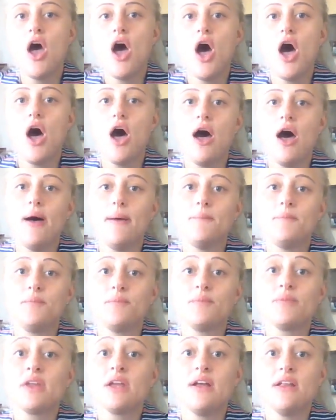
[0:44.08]

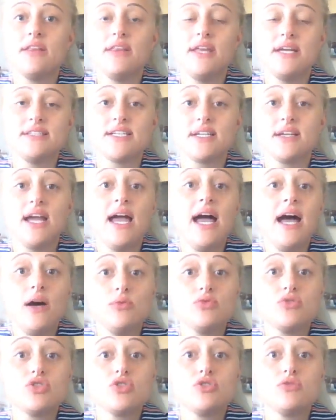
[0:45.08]
that
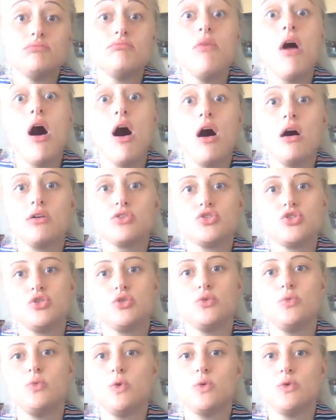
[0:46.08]
counts marks
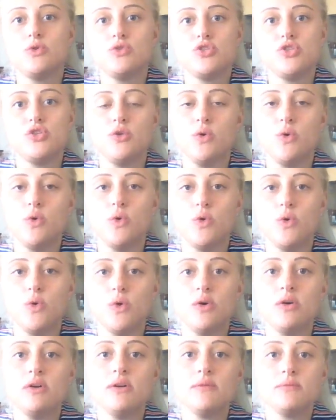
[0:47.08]
towards
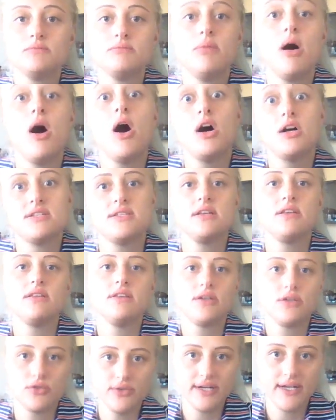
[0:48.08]
your passing
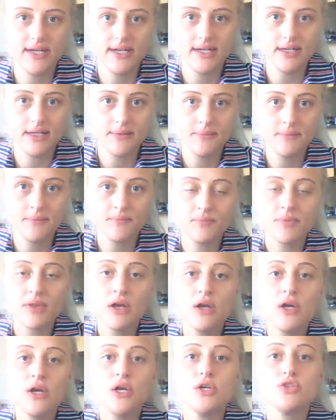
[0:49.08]
the curriculum.
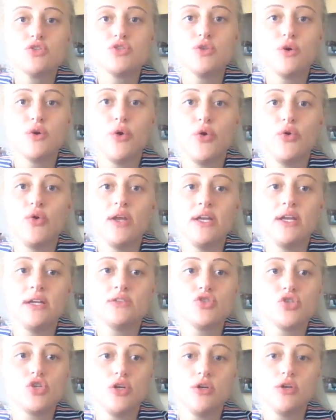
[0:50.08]
So
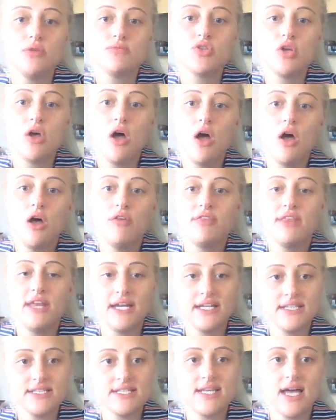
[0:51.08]
in terms of
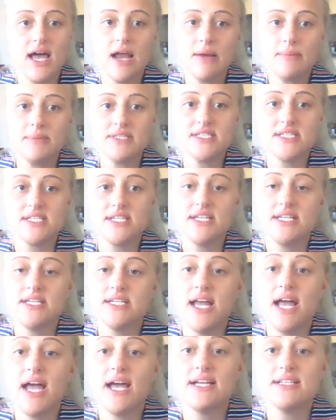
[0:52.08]
that assignment,
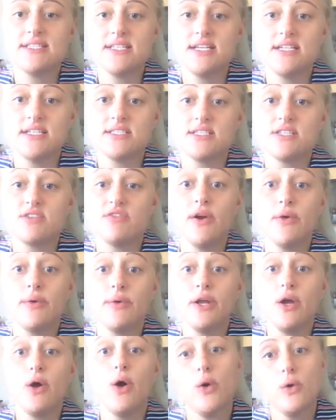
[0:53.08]
it has its
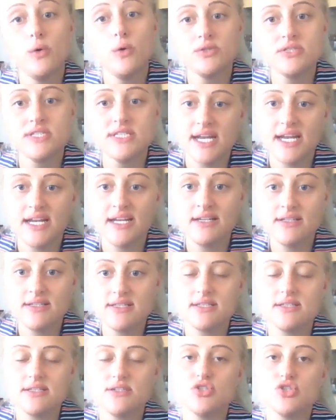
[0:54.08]
very own
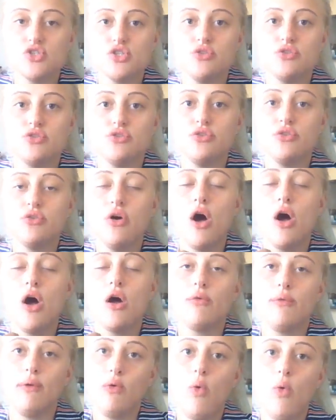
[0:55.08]
dates since you
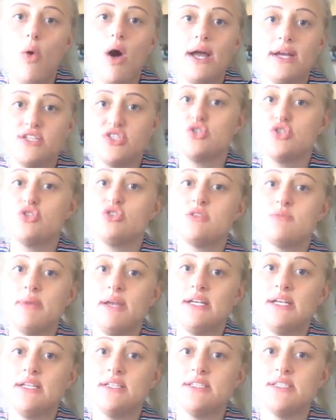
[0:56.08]
are required to
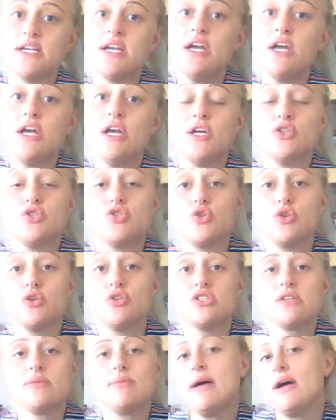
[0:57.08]
spend a
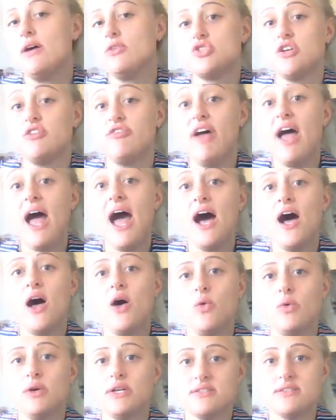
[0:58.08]
certain amount of
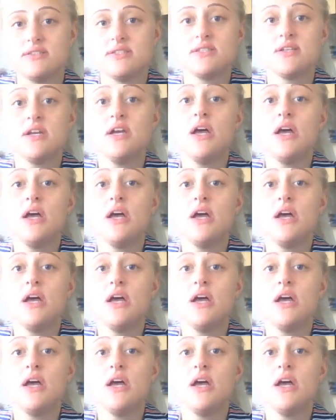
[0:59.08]
hours